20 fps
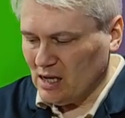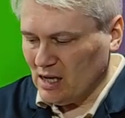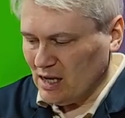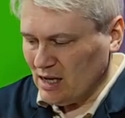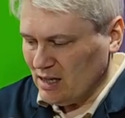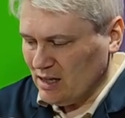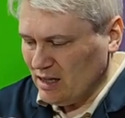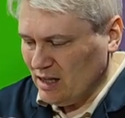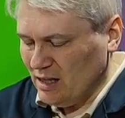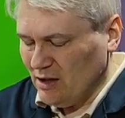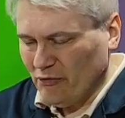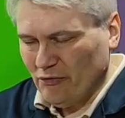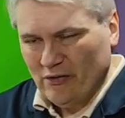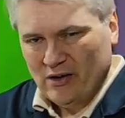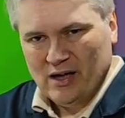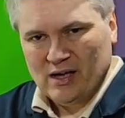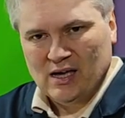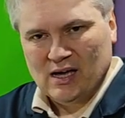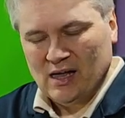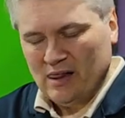and if
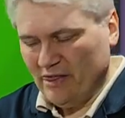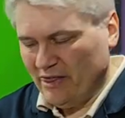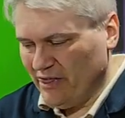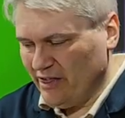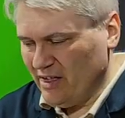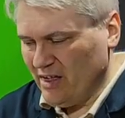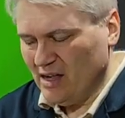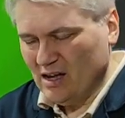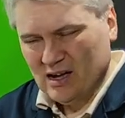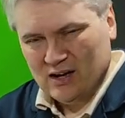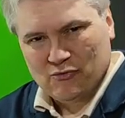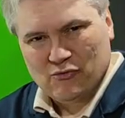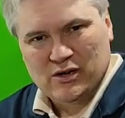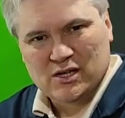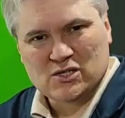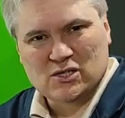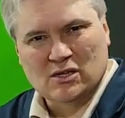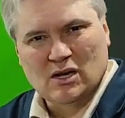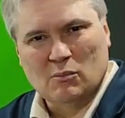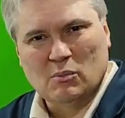I can think and
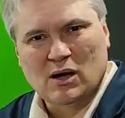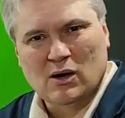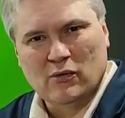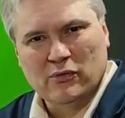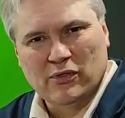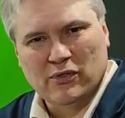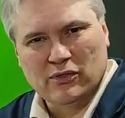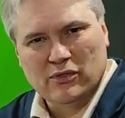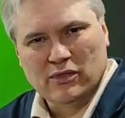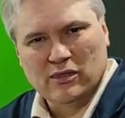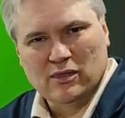reason about